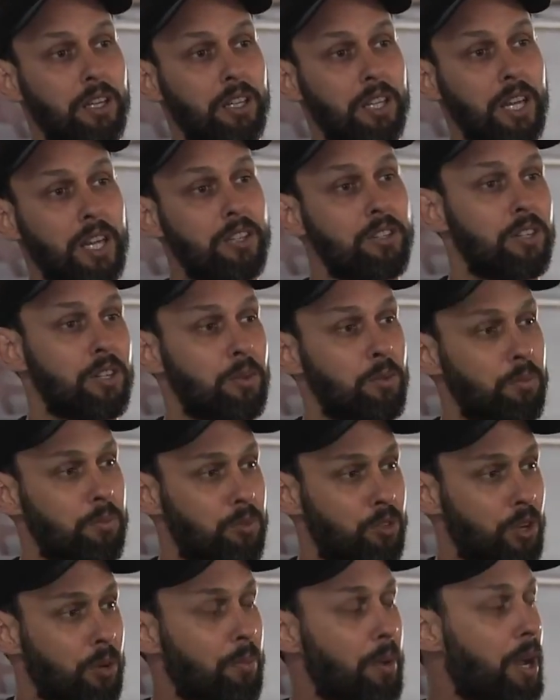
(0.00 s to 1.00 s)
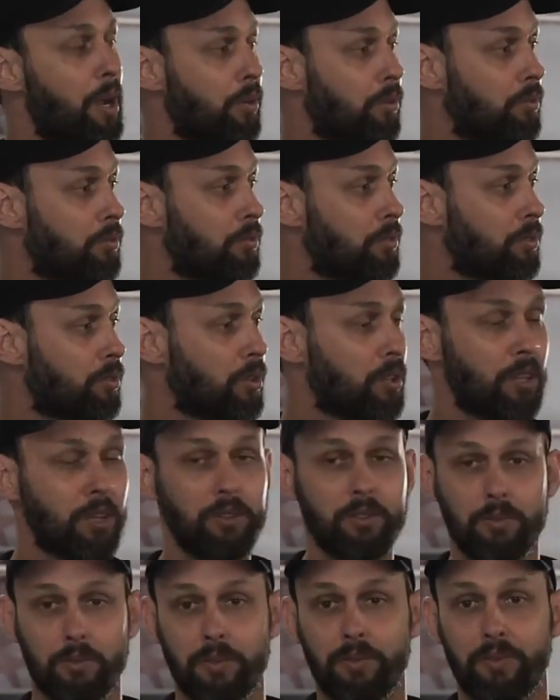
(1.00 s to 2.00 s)
on the edge and it would jump out. So
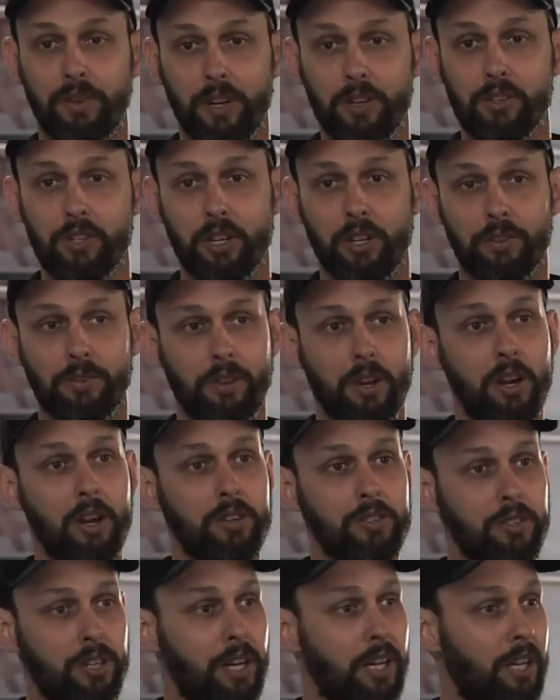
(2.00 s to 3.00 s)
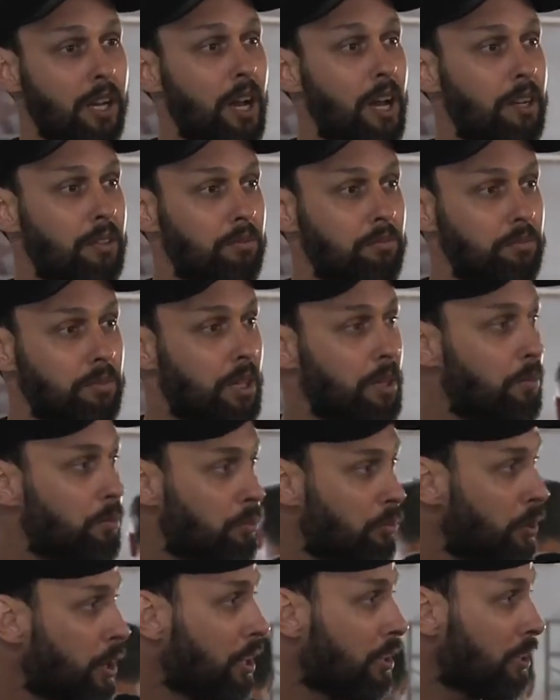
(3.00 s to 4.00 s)
there's my fair share of cars that I cut. I
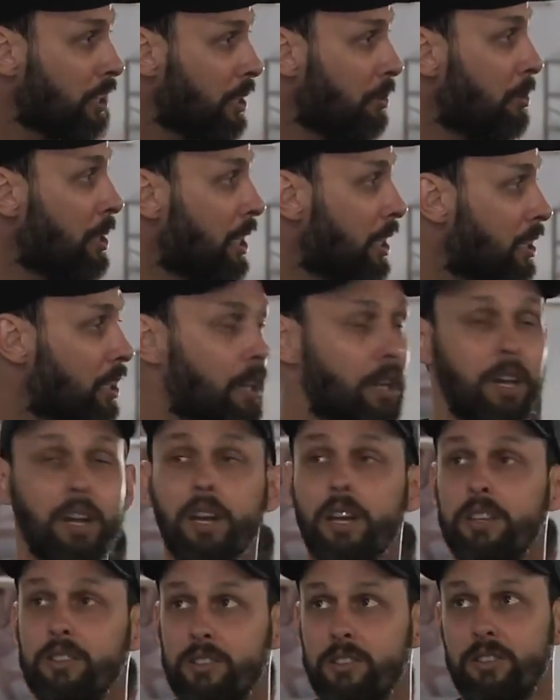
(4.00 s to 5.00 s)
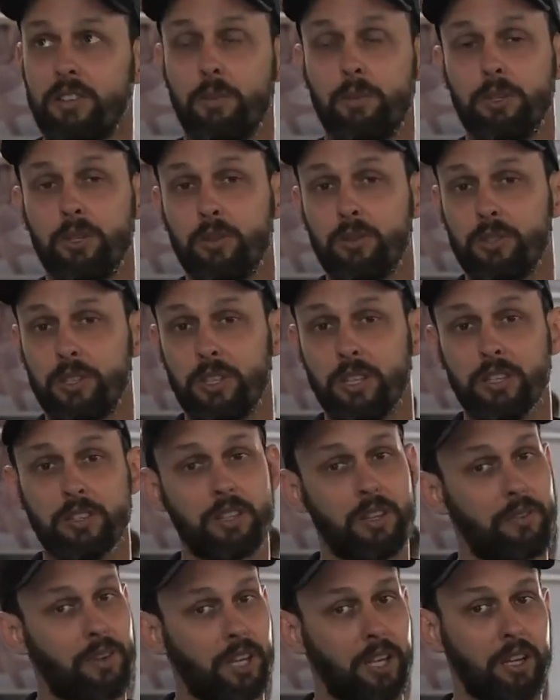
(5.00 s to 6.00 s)
readily admit it. Since I've been using this,
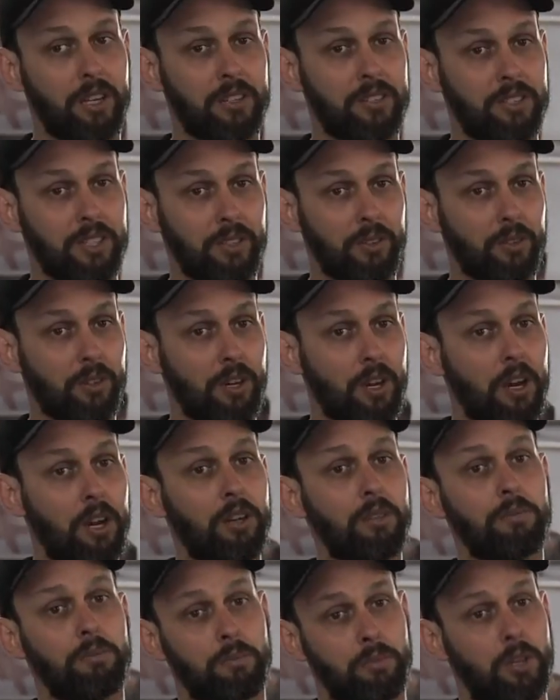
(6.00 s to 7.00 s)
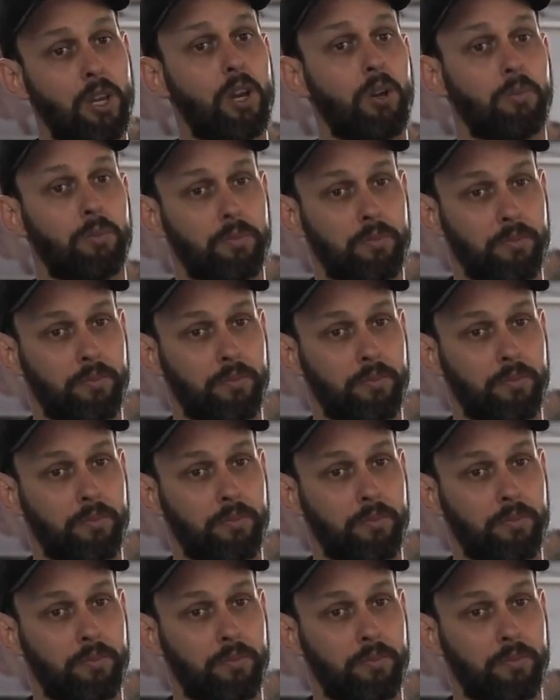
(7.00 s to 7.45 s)
have I cut a single car? No.